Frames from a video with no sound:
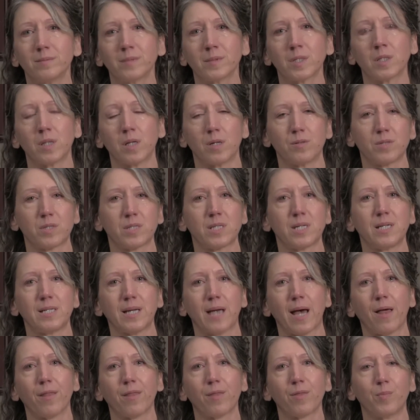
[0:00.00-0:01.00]
close to
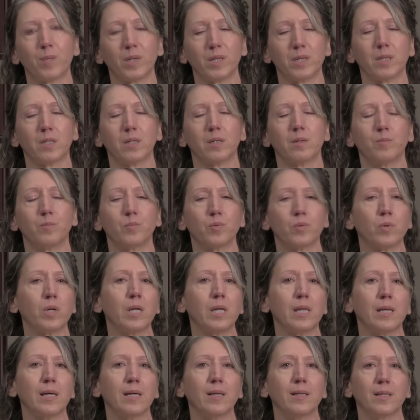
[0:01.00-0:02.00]
death, but the
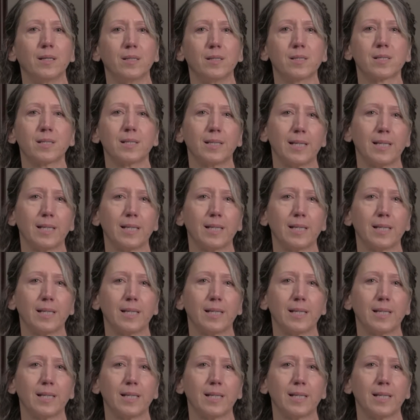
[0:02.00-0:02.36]
breathing that's